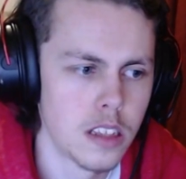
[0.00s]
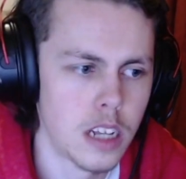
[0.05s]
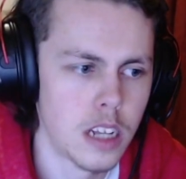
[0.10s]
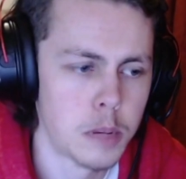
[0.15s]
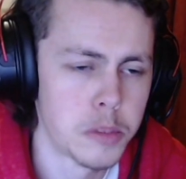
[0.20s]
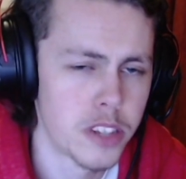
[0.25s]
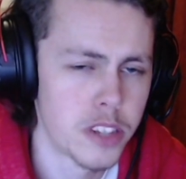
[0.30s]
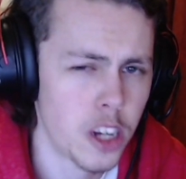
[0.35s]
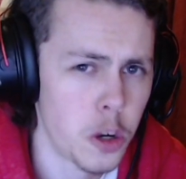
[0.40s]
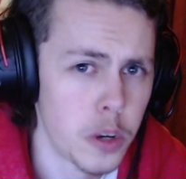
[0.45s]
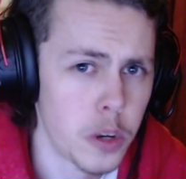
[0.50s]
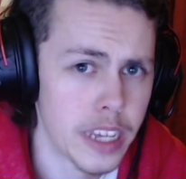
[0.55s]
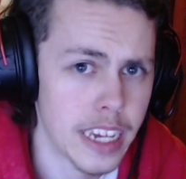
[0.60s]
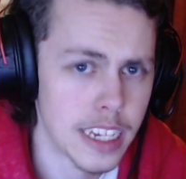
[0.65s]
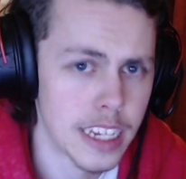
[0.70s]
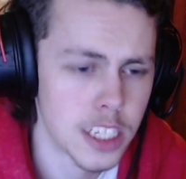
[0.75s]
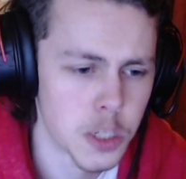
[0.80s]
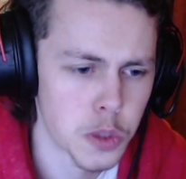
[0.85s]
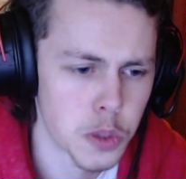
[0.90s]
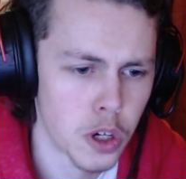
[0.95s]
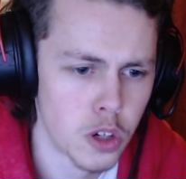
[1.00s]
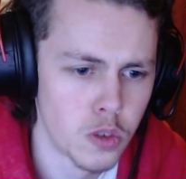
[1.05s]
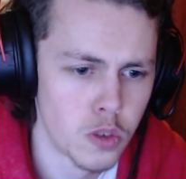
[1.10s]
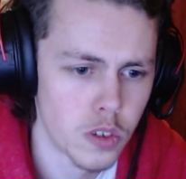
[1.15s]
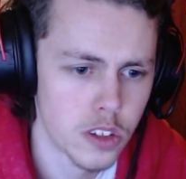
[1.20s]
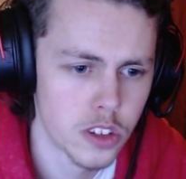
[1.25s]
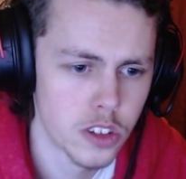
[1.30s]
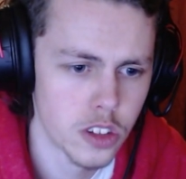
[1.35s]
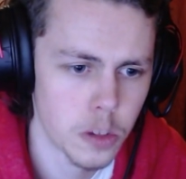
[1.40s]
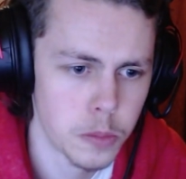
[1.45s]
I'm slowly getting to one
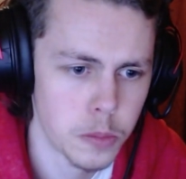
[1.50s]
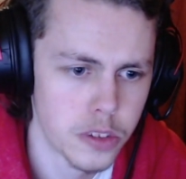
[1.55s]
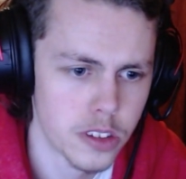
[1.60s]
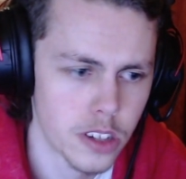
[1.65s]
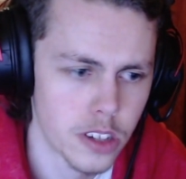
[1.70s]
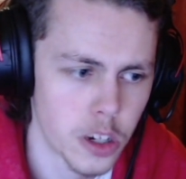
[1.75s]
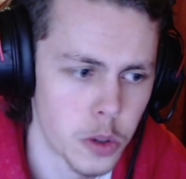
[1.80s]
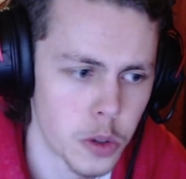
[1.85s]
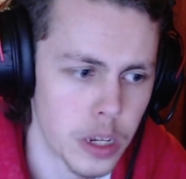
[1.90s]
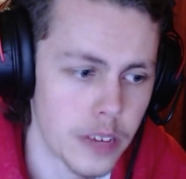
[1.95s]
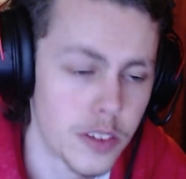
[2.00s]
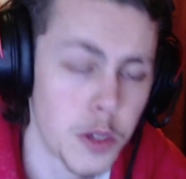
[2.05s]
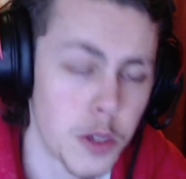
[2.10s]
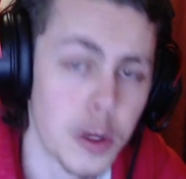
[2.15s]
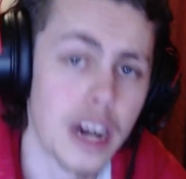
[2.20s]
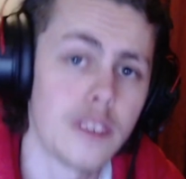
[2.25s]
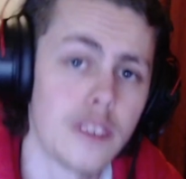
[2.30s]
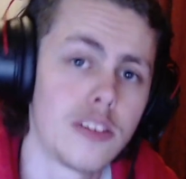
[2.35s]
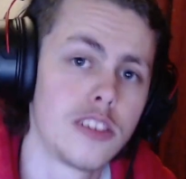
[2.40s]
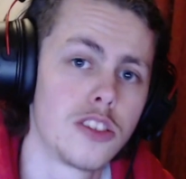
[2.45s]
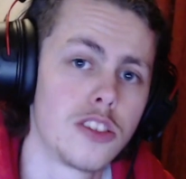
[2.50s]
hundred subs, so if you haven't